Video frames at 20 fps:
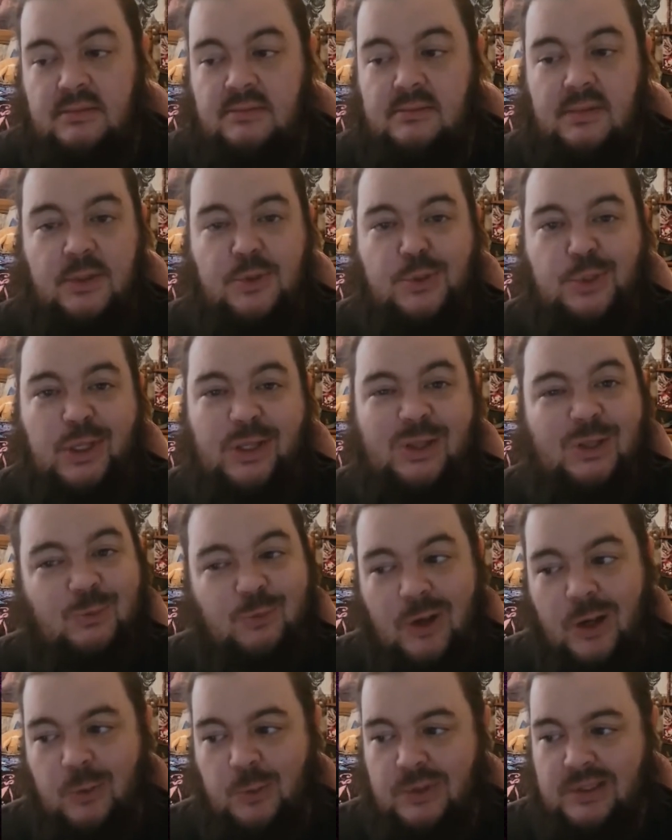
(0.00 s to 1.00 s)
There's nothing
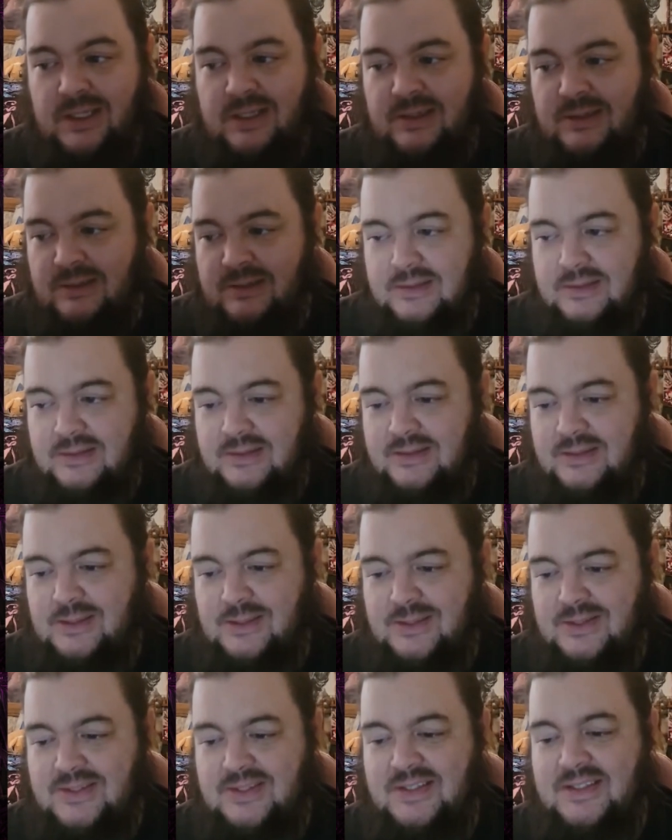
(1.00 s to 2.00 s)
wrong with that card.
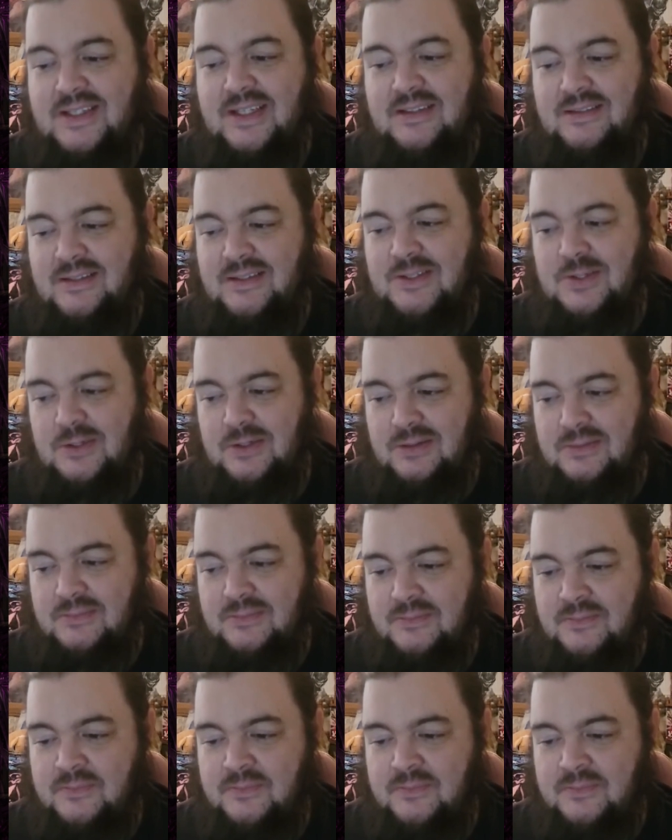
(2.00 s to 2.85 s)
Card's insanely strong.